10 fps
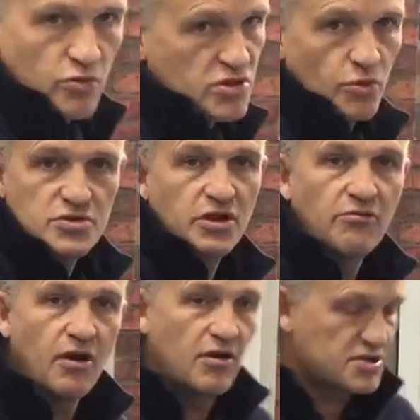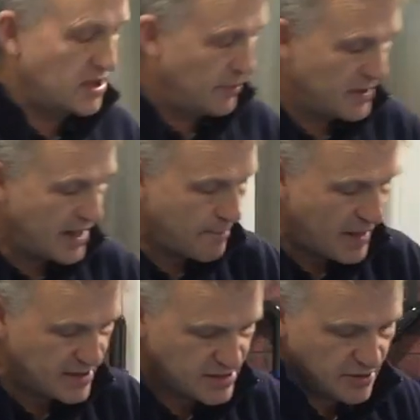all sorts of grass and up and down
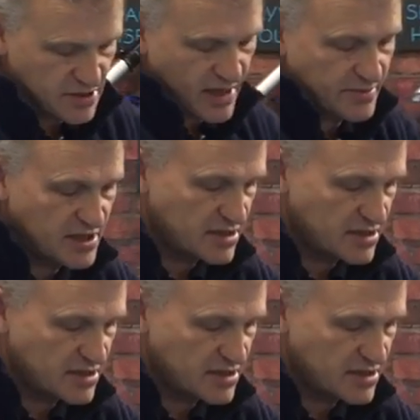patio steps,